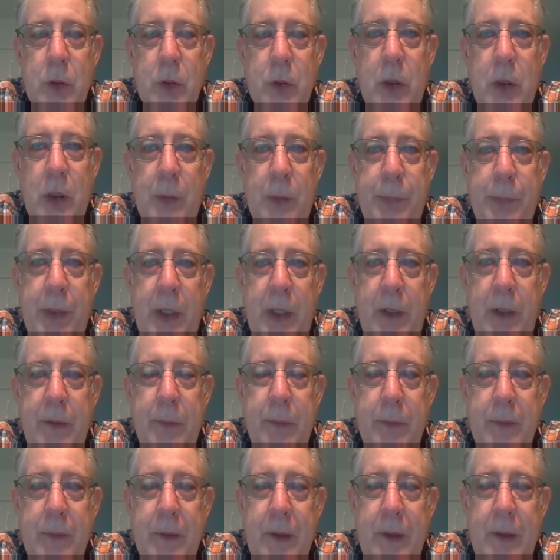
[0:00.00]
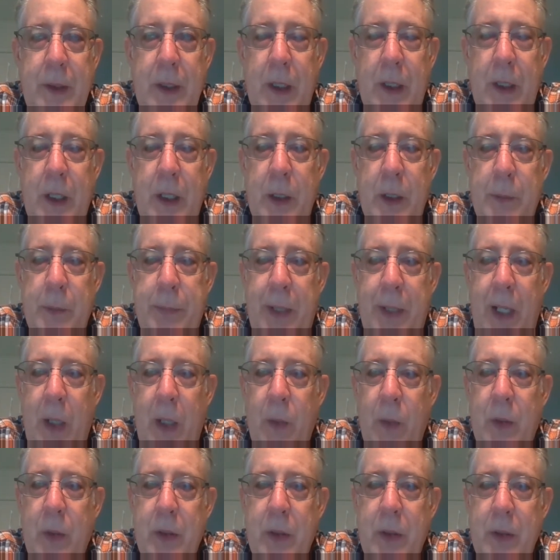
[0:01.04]
call upon the higher
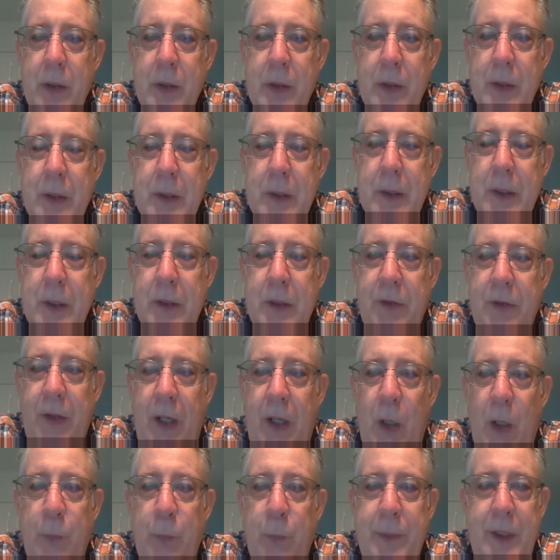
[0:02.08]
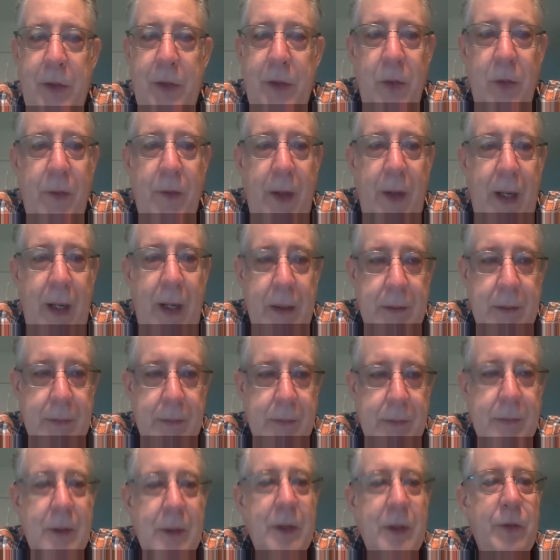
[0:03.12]
power to help me do that,
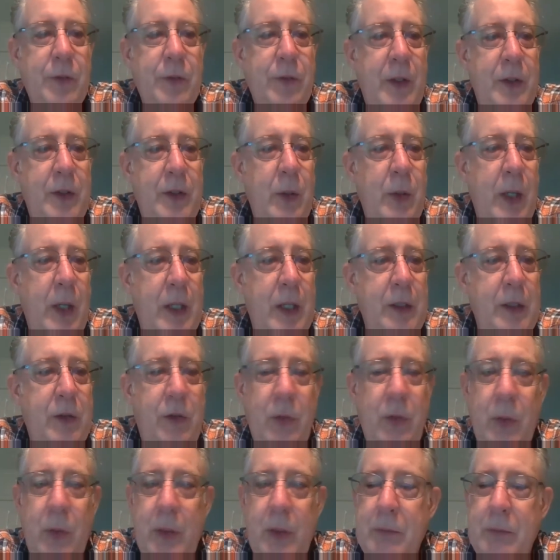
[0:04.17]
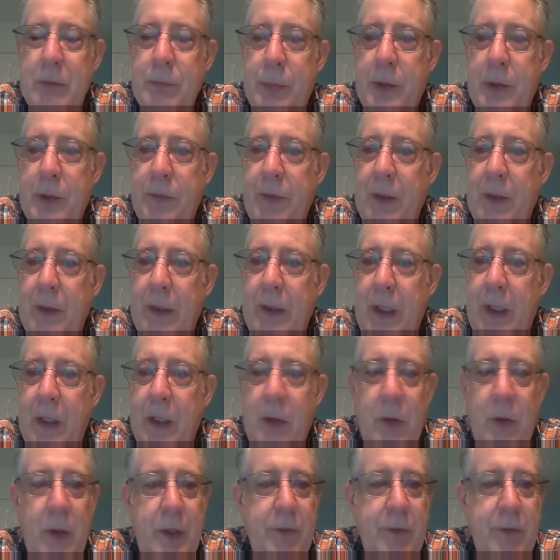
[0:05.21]
because if I knew how to do it perfectly,
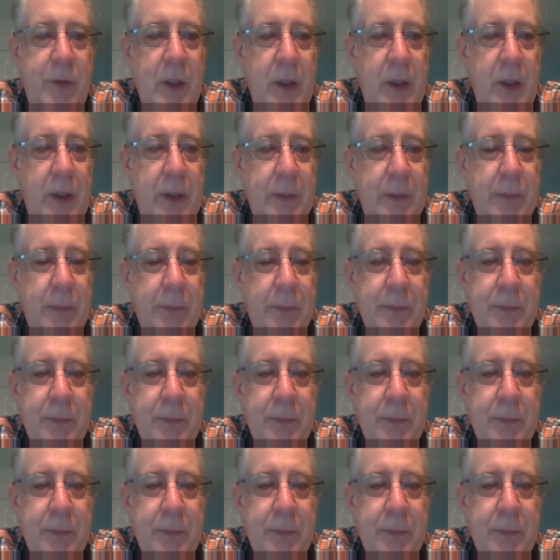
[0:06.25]
I'd already have done it.